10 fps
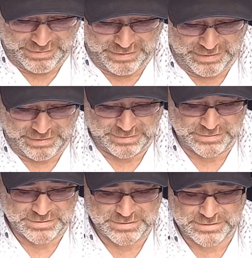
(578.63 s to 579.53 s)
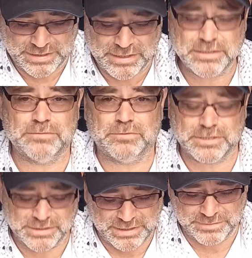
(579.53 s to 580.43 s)
The standard
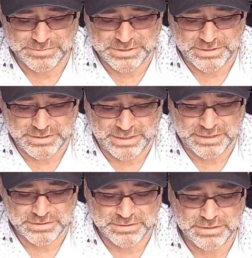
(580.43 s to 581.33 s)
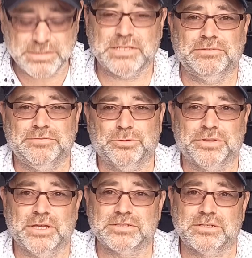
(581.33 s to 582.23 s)
one comes in at
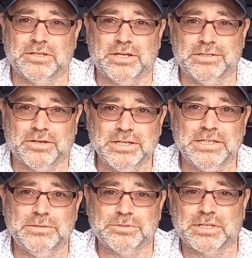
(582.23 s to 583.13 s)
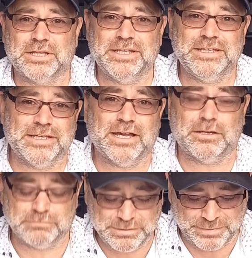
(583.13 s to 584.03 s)
$74,990 with a clean
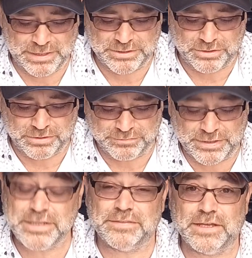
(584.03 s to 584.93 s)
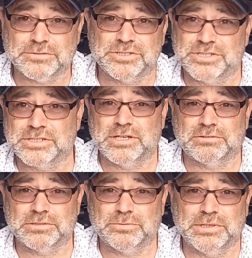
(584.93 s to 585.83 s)
car rebate of
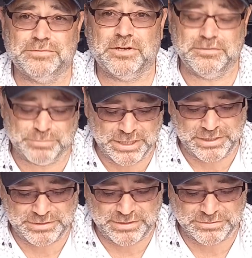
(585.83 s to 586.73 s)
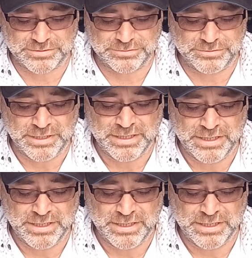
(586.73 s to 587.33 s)
$8,625, bringing it down to